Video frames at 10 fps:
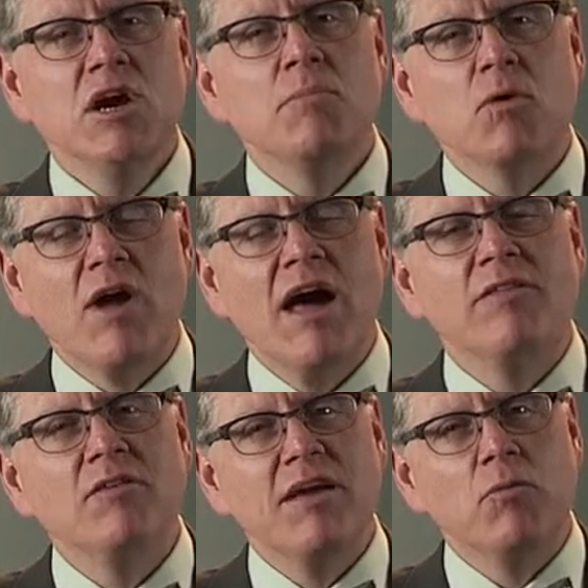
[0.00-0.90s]
but
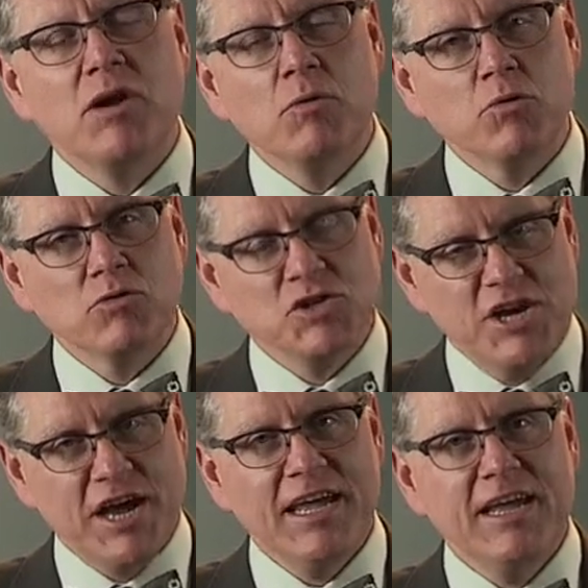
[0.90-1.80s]
rather that we were
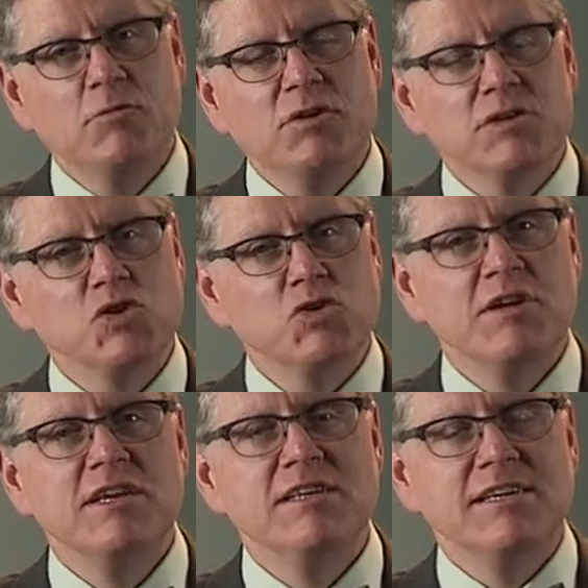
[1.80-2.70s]
checking with a screening